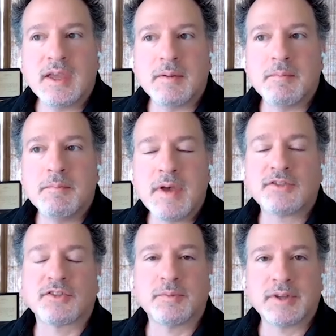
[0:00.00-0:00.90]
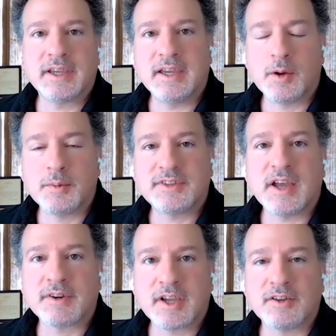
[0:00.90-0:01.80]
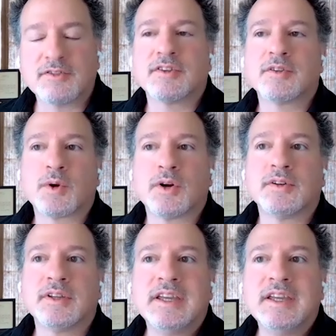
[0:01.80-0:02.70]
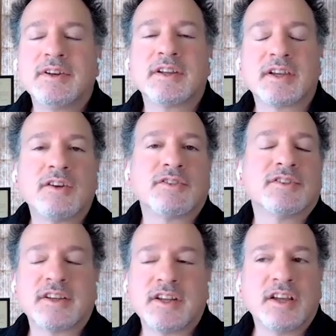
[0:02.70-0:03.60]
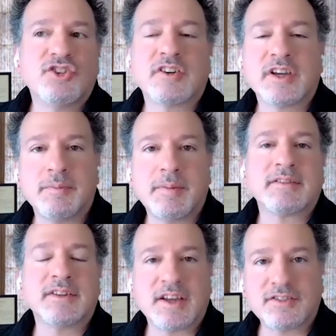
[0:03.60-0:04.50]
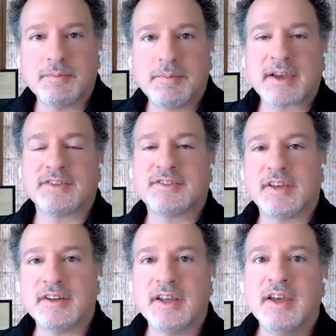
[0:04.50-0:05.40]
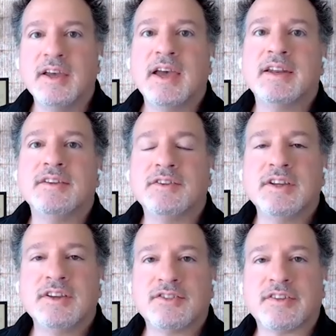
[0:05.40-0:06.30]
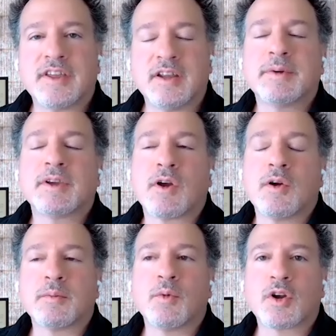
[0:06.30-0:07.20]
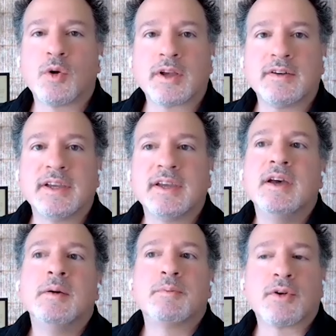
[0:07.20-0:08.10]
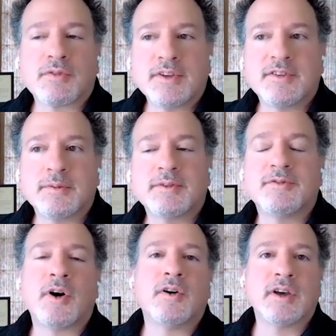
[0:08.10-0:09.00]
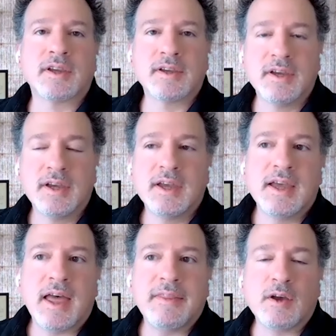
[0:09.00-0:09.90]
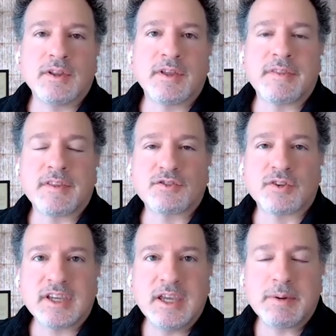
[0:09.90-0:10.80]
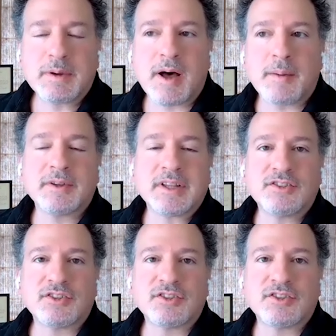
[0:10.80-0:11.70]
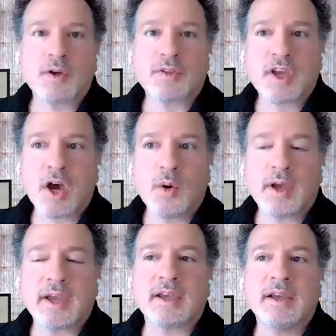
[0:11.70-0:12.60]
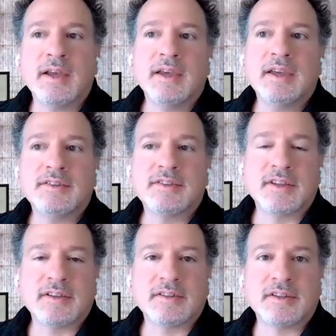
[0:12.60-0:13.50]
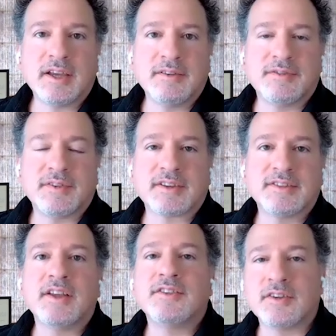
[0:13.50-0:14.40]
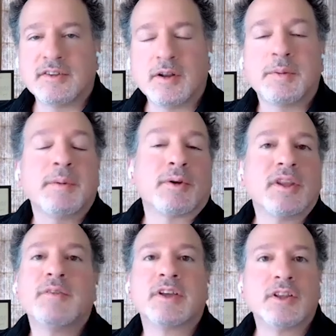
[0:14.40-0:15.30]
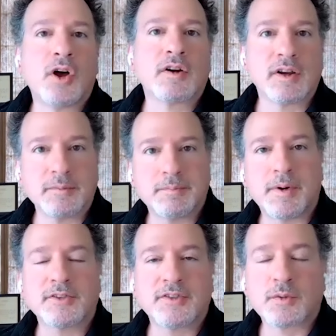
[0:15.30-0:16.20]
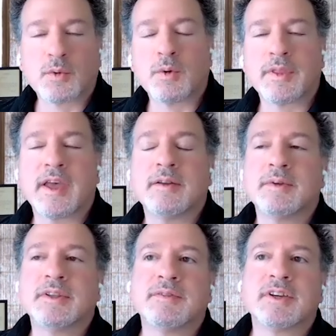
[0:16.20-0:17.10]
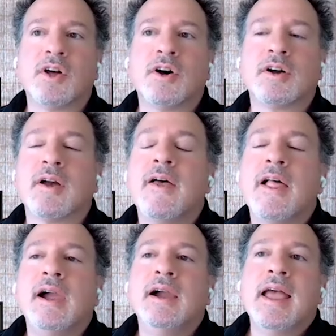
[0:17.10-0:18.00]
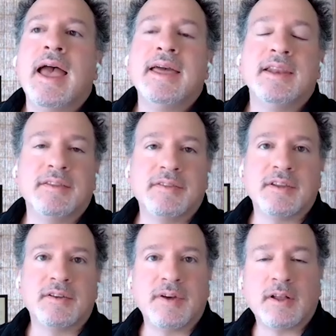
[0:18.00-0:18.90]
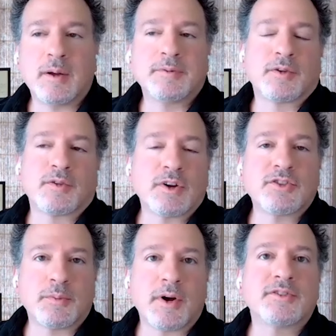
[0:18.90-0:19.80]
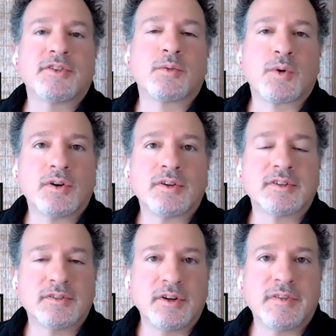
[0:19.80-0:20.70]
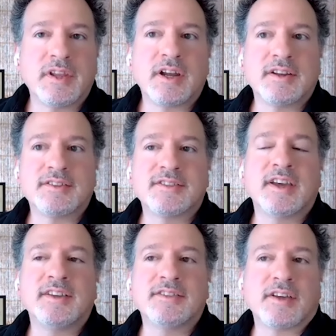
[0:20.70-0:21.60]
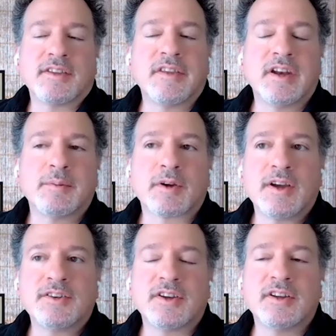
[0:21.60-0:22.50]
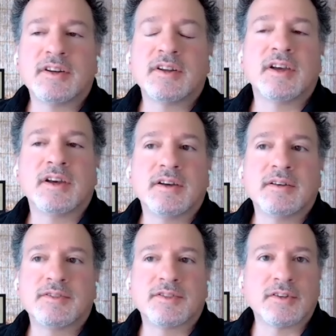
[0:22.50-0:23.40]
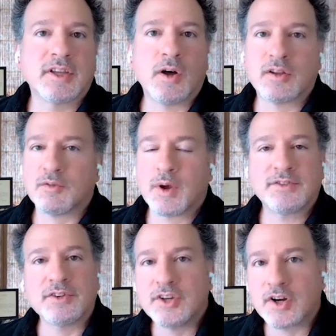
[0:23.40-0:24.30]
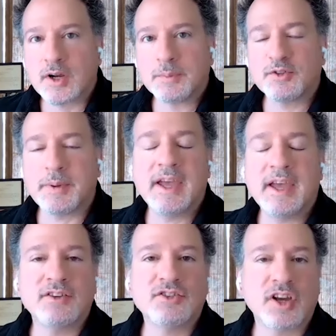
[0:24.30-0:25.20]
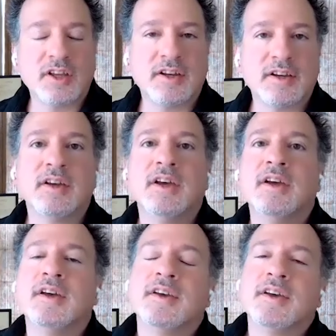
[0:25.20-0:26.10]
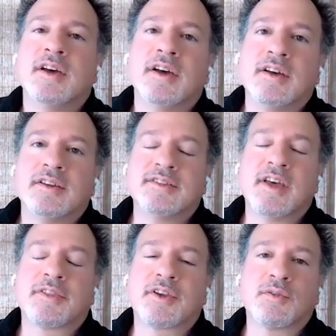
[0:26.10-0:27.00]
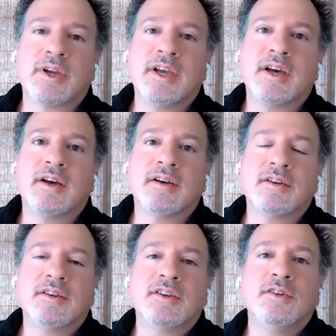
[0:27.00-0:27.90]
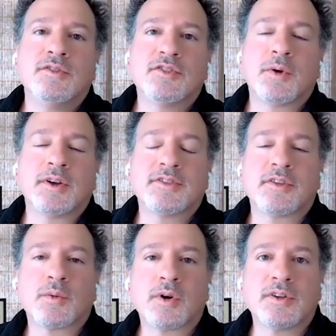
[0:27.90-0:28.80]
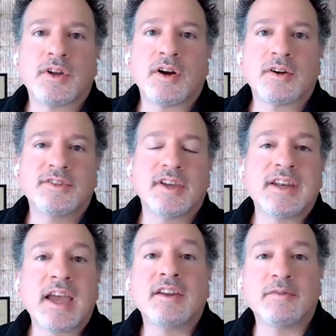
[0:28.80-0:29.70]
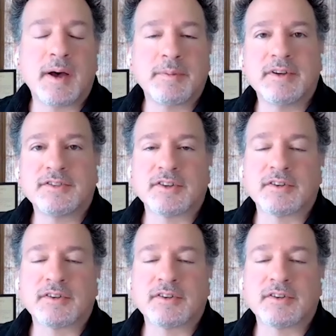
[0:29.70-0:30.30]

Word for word: measurably in almost every country in the world, even in countries like Nigeria and Bangladesh and Pakistan and Indonesia that have been growing more quickly, birth rates have been falling. And the only thing that's really keeping population growth going is that life extension. You know, people are living longer in parts of the world where they hadn't been living long. And in the developed or the richer parts of the world, including the United States, other than immigration, uh, certainly all of Western Europe, Japan, China, uh, South Korea, huge swaths of the world are seeing negative population